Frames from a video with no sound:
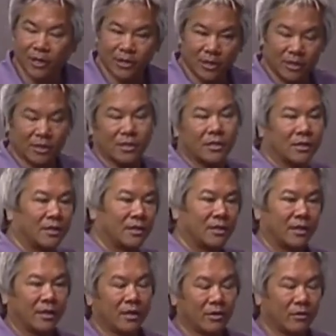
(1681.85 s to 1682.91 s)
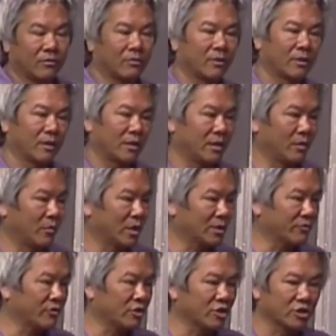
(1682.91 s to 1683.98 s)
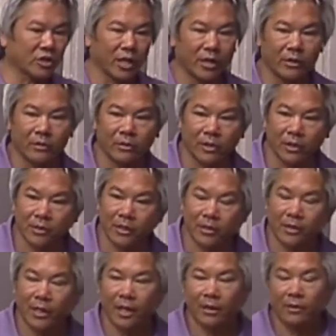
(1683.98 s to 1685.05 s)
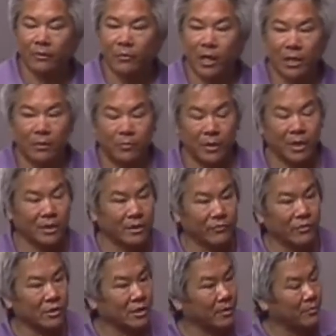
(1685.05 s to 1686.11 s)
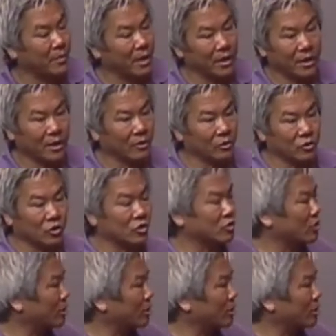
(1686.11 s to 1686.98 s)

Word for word: just you know U.S. versus China things like that, made a big difference. And many cultures are